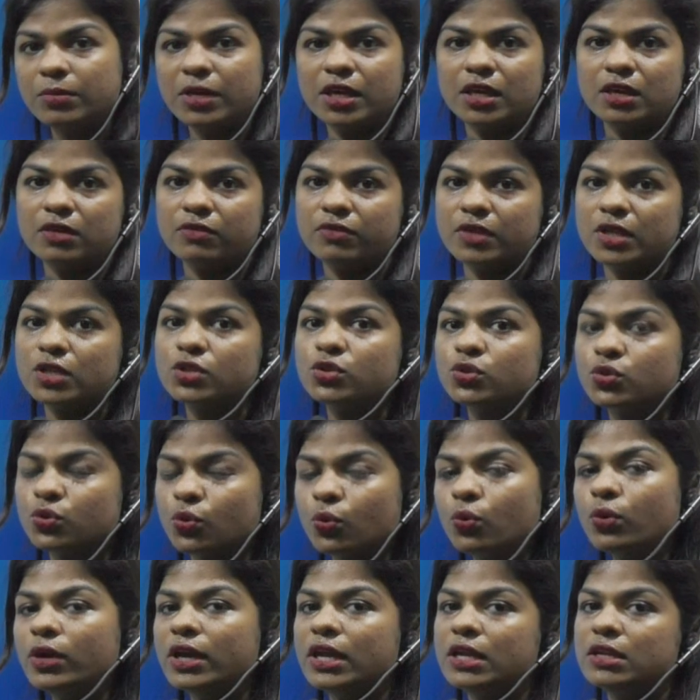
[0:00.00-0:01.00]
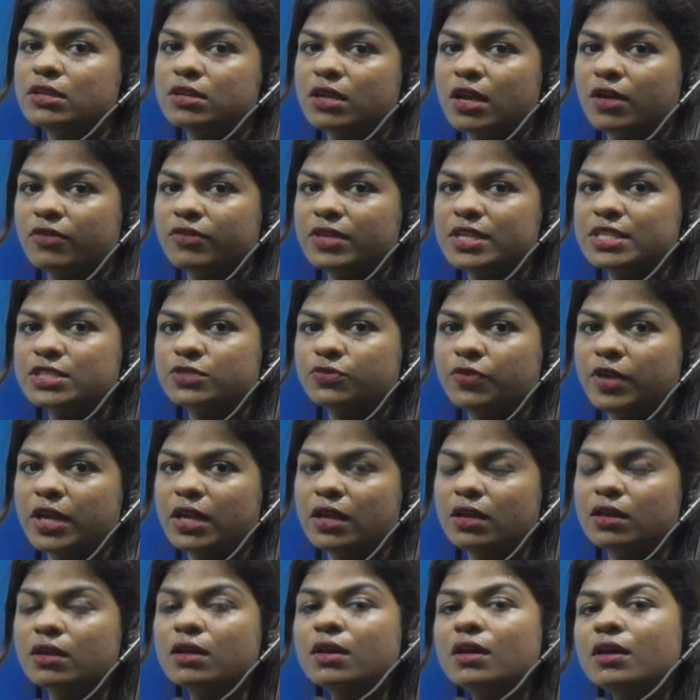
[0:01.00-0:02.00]
be given through intravenous
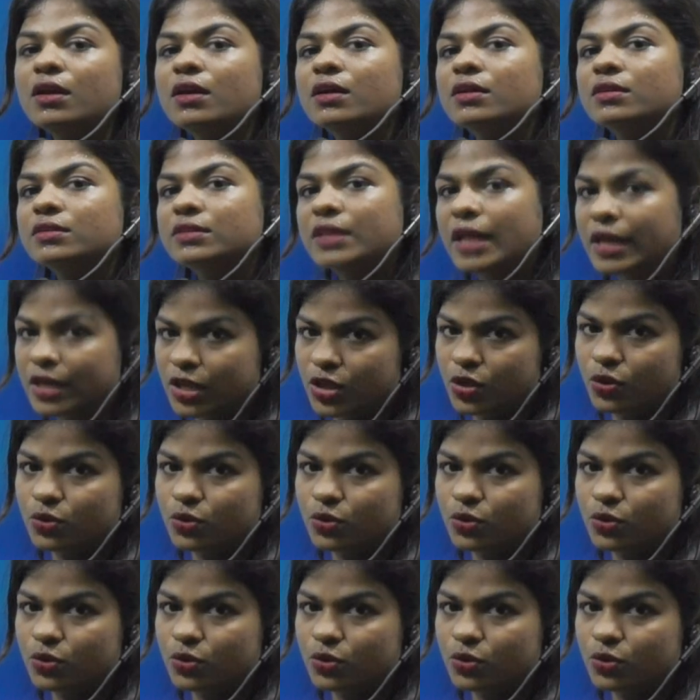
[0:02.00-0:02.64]
feeding. Thank